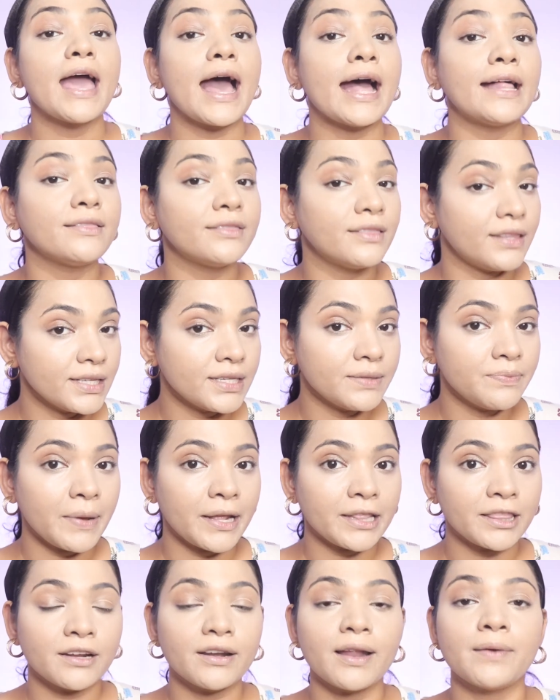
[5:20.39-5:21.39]
And this
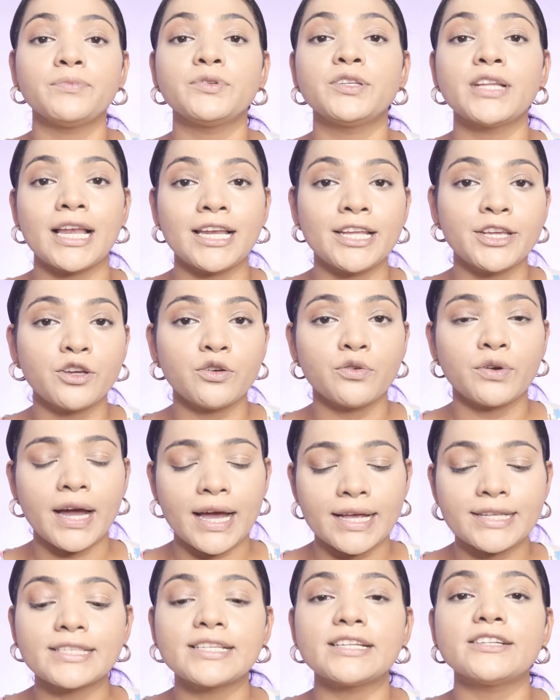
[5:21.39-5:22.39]
method, I'm telling you
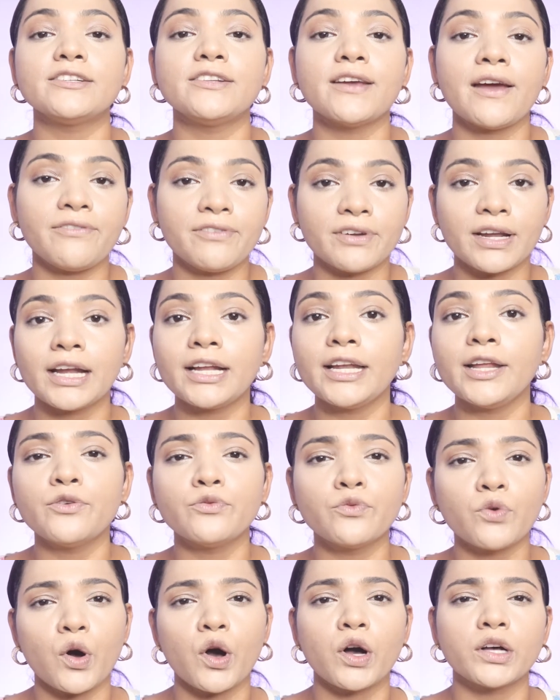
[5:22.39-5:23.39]
guys, definitely
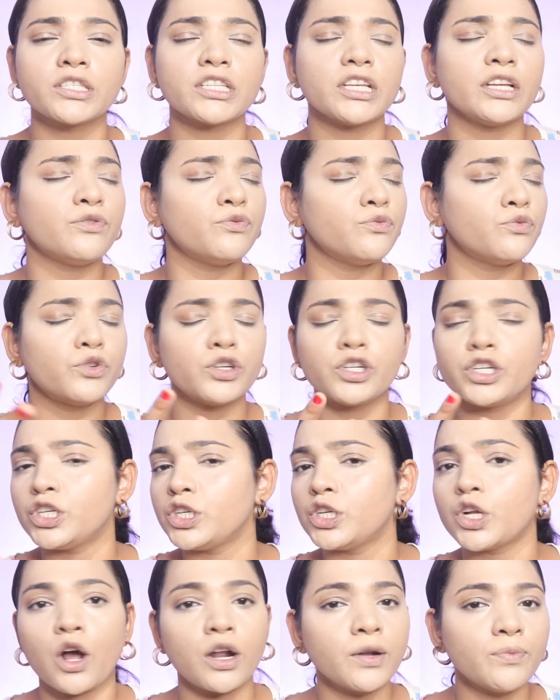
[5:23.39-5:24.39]
works. It would
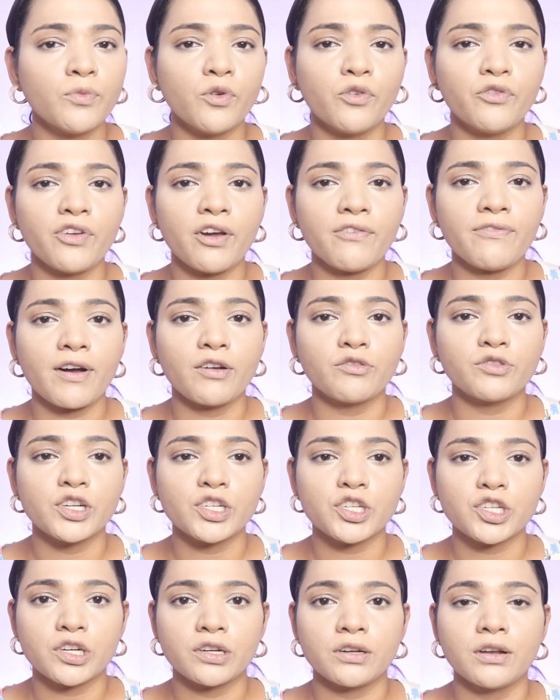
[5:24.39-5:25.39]
not move your
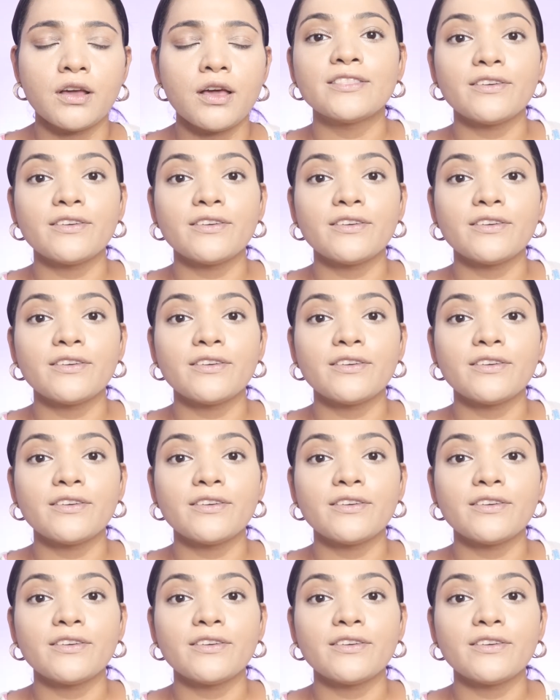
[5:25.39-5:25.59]
foundation.